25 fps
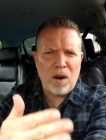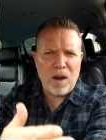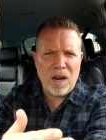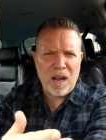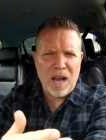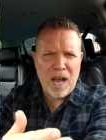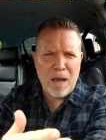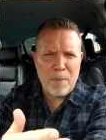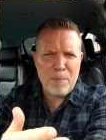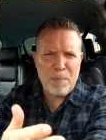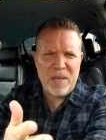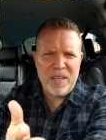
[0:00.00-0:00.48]

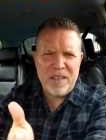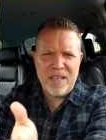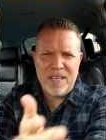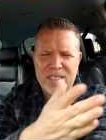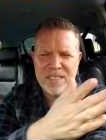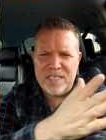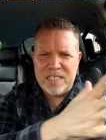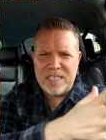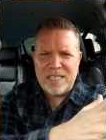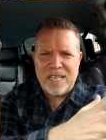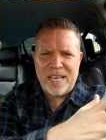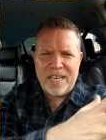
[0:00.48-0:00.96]
copy that
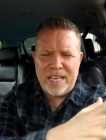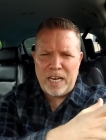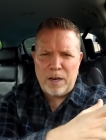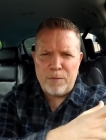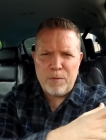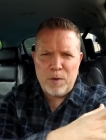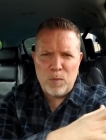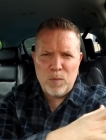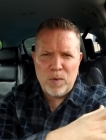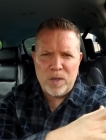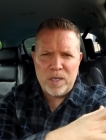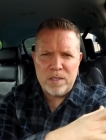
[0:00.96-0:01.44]
is like
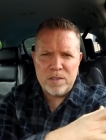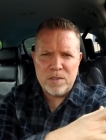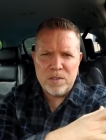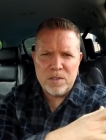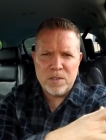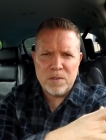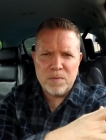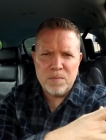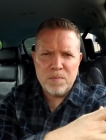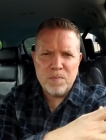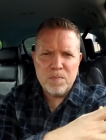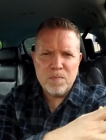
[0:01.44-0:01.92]
everyone
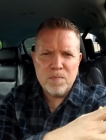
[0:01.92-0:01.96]
else.